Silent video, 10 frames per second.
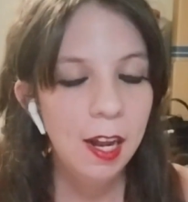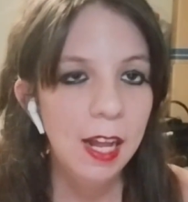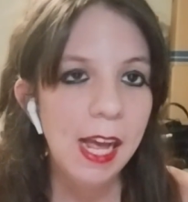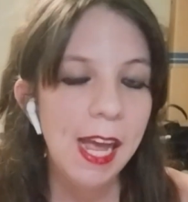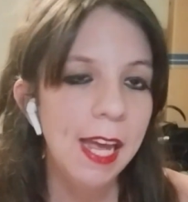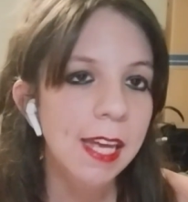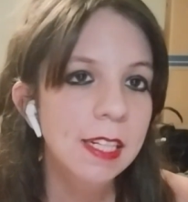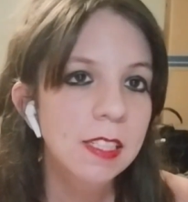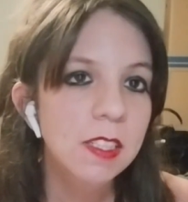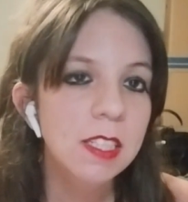
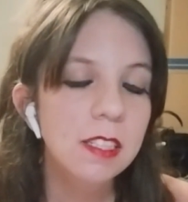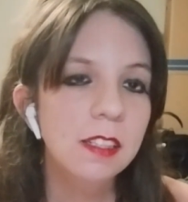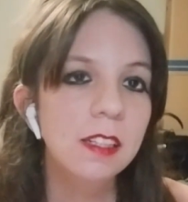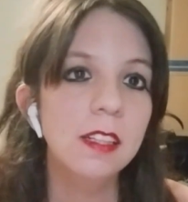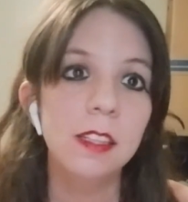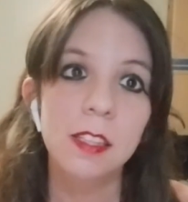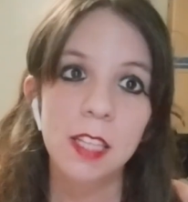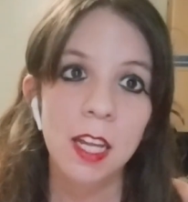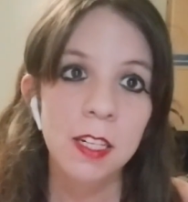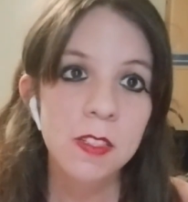And
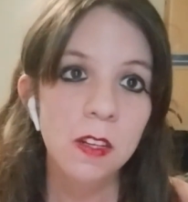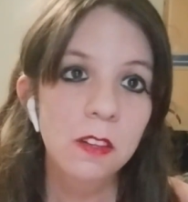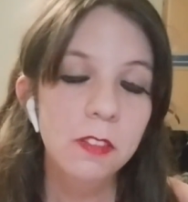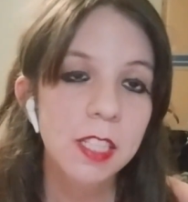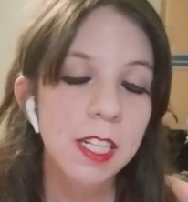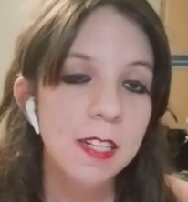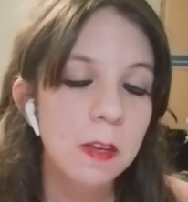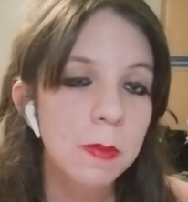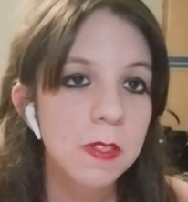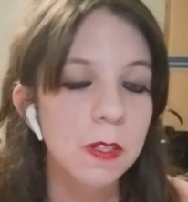that is all for today's
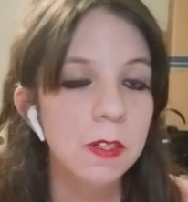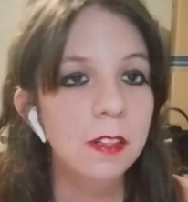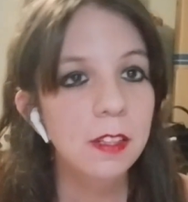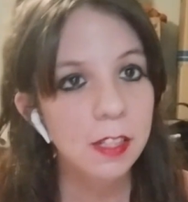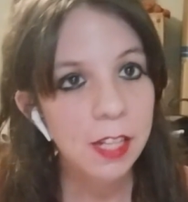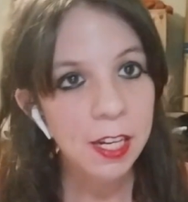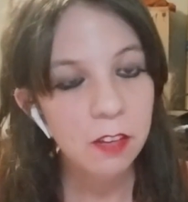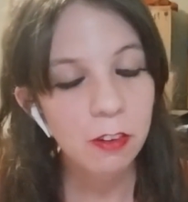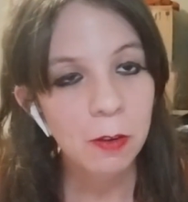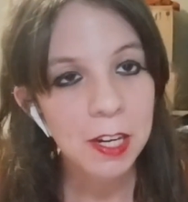episode. Thank you
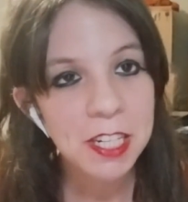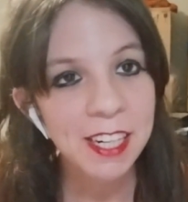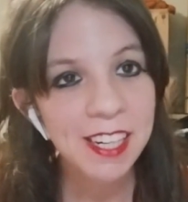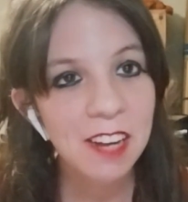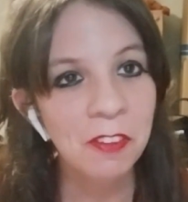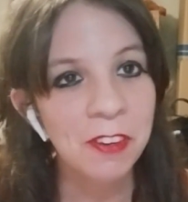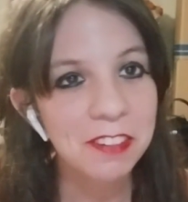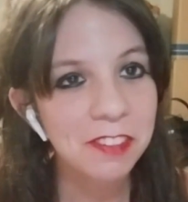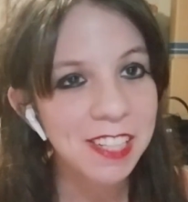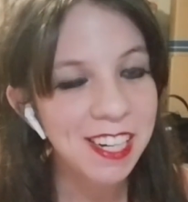for watching. Have a
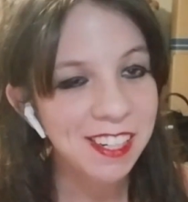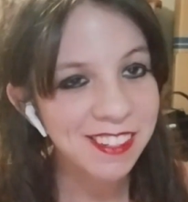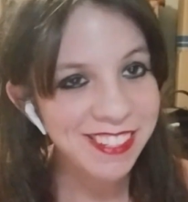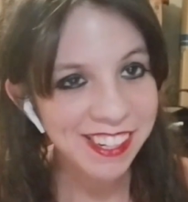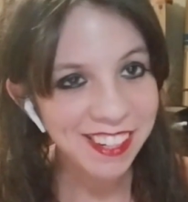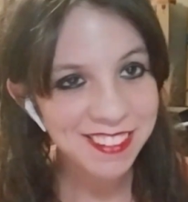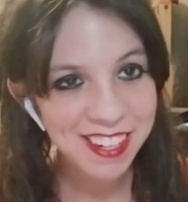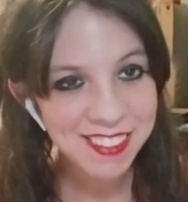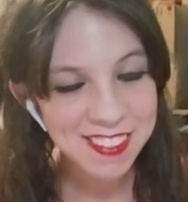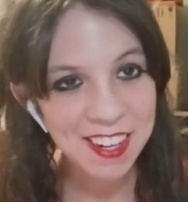wonderful day, and I'll see you guys
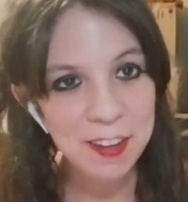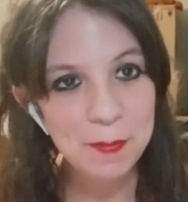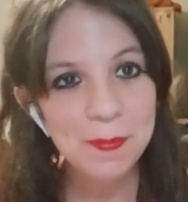next time.